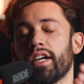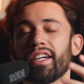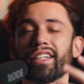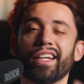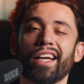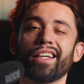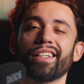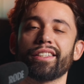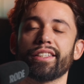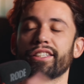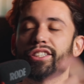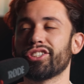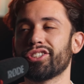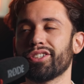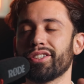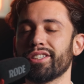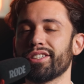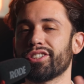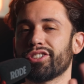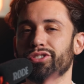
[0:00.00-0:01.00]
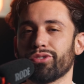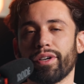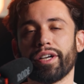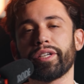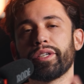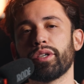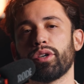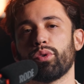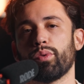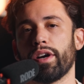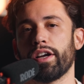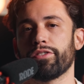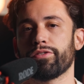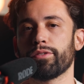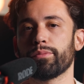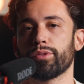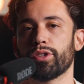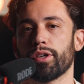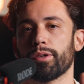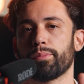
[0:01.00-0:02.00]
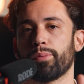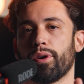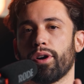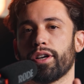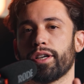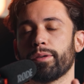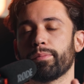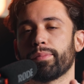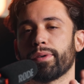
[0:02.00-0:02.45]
Again, this shouldn't stray you away from third-party,